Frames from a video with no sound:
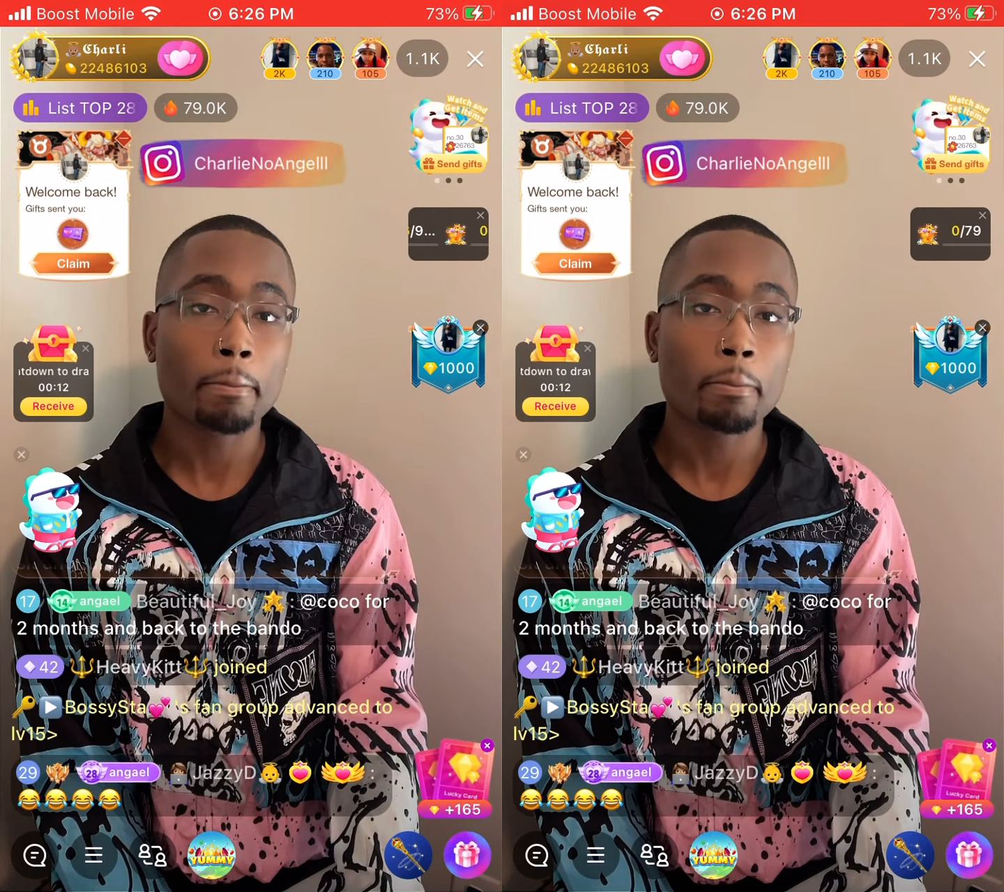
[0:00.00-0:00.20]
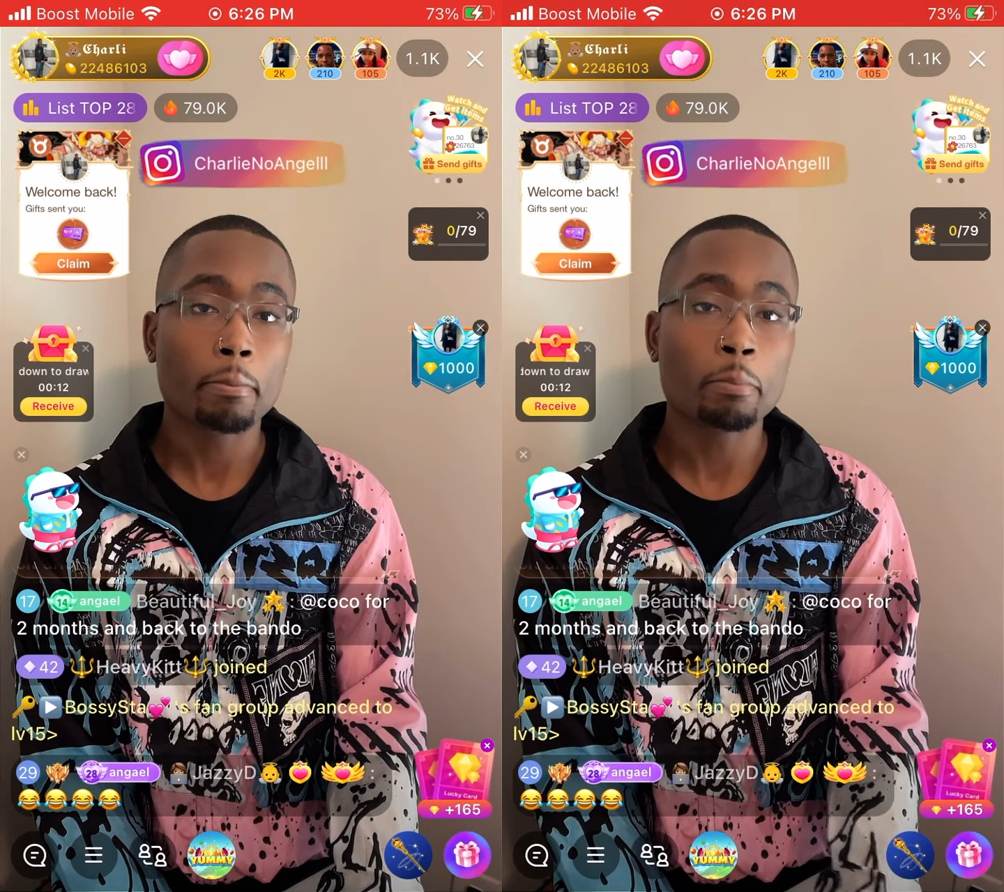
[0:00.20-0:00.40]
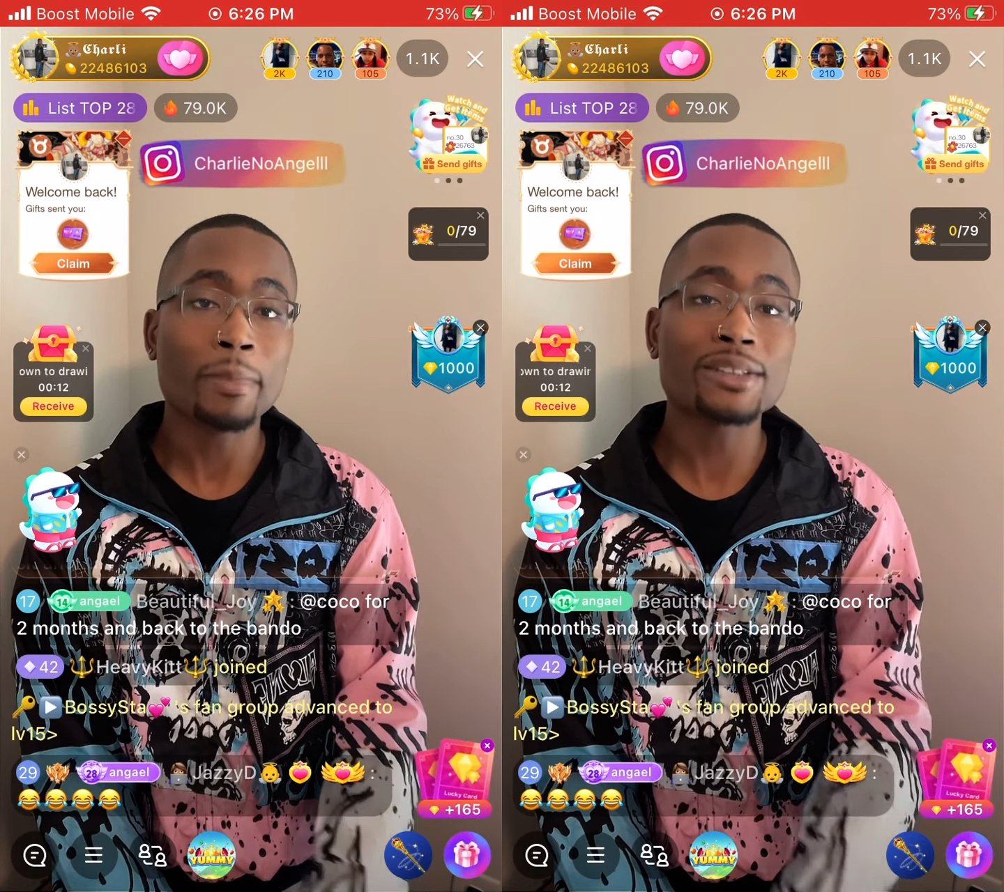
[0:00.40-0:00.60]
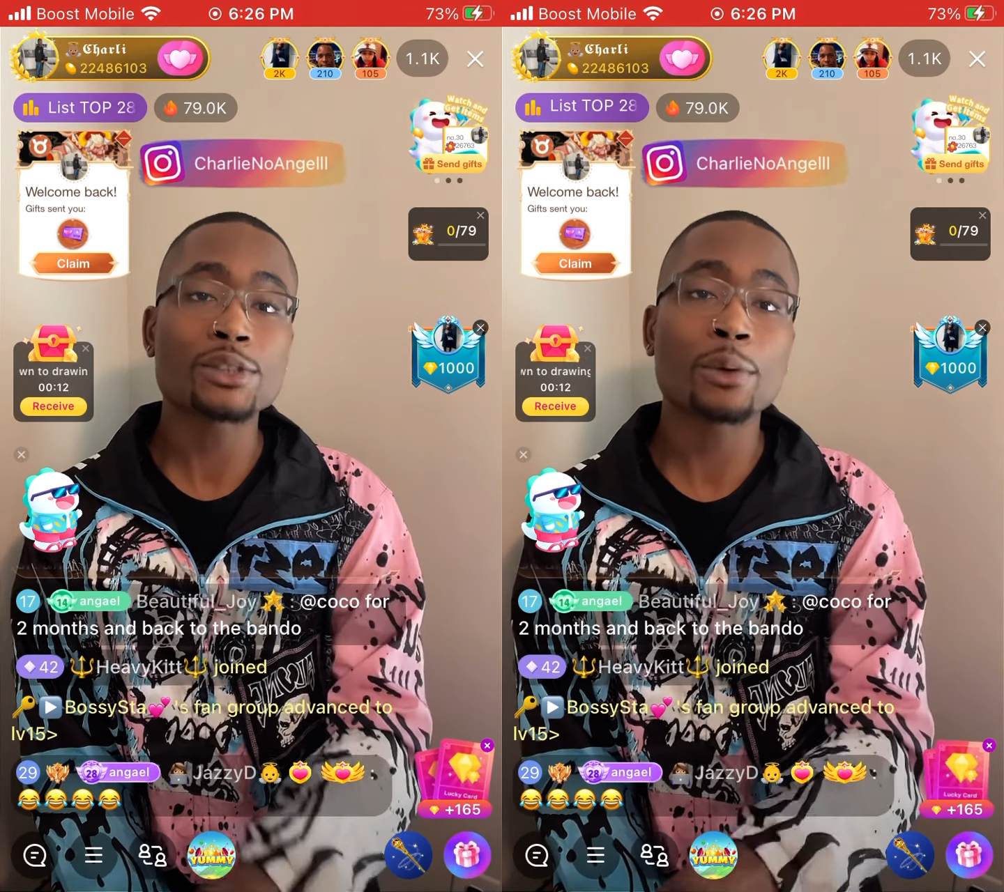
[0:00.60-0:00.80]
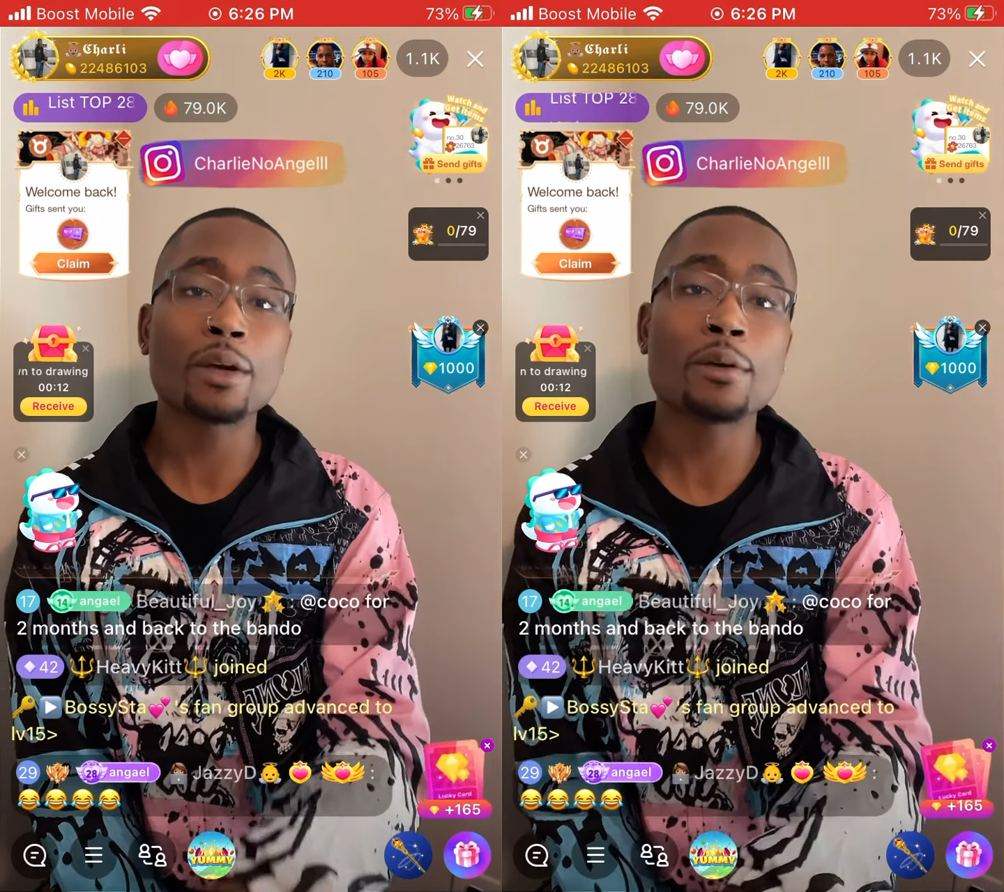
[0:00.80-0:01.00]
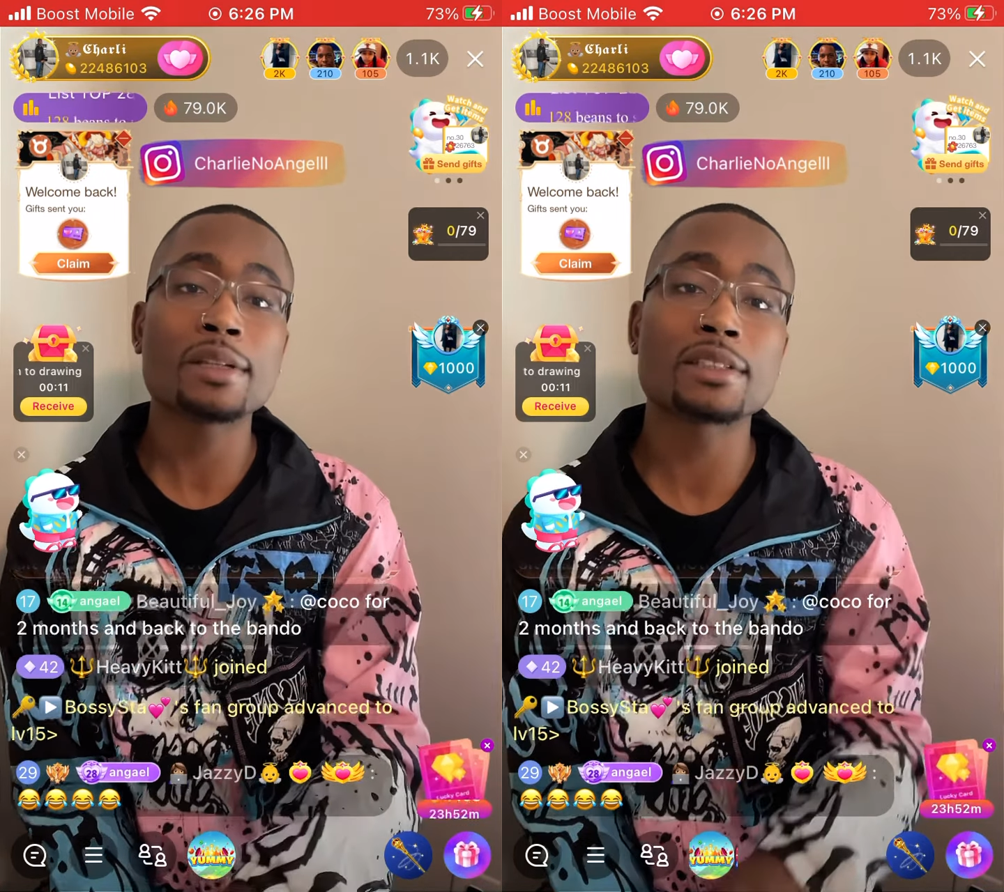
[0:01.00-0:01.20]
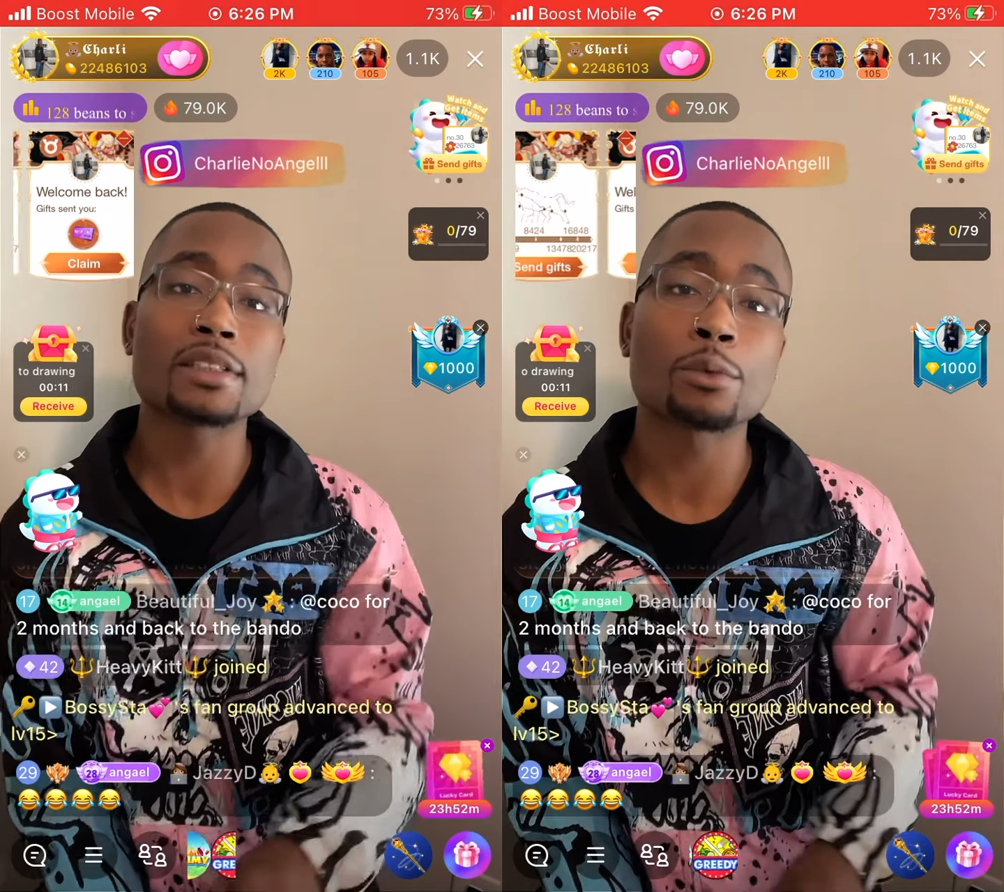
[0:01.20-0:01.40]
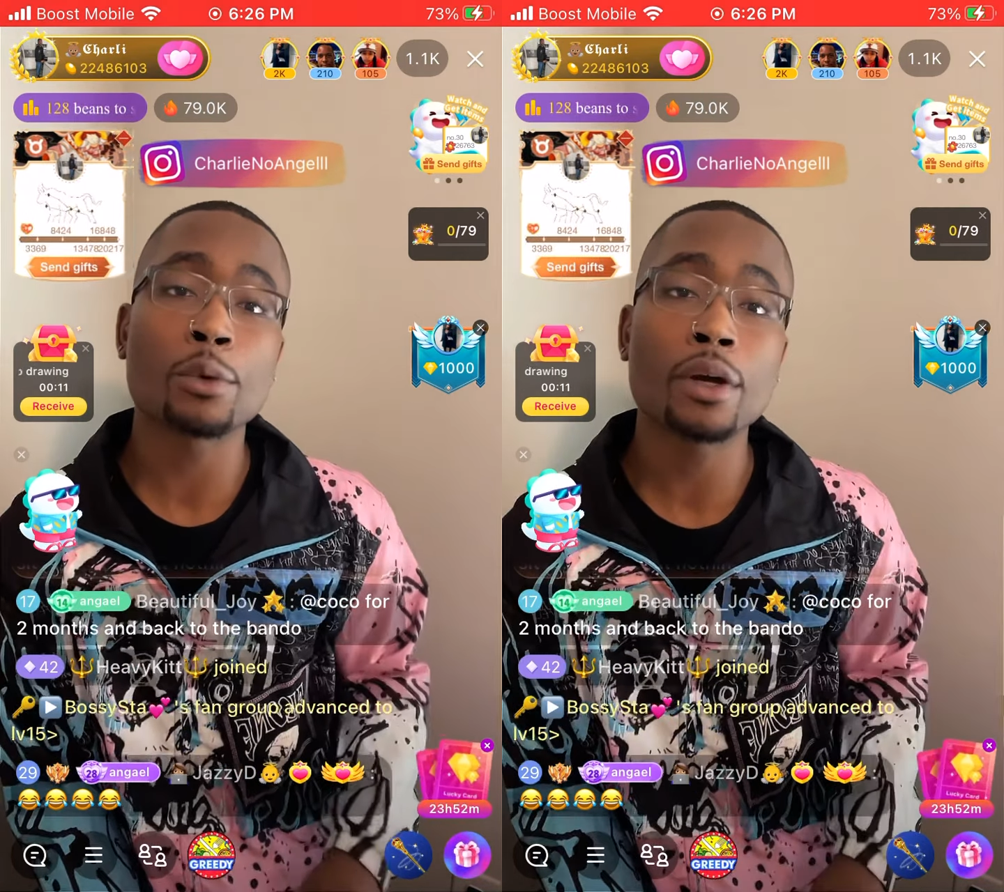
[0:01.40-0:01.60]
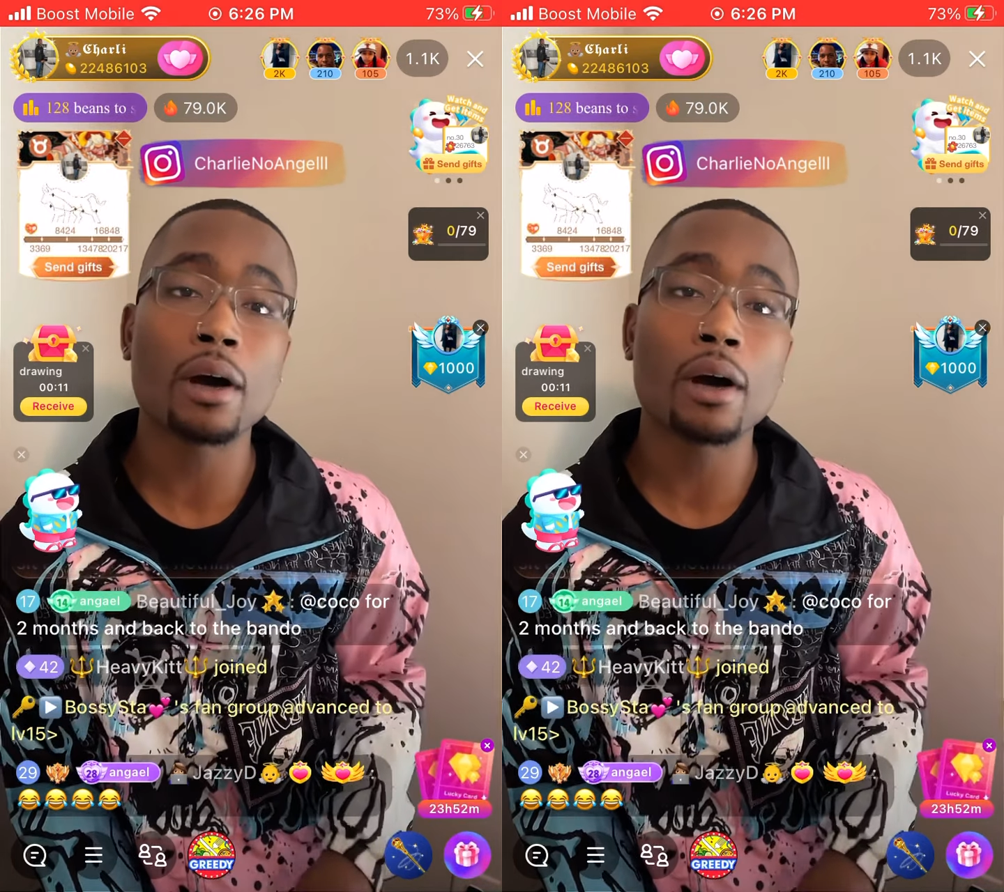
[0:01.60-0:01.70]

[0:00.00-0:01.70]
Mental illness is real,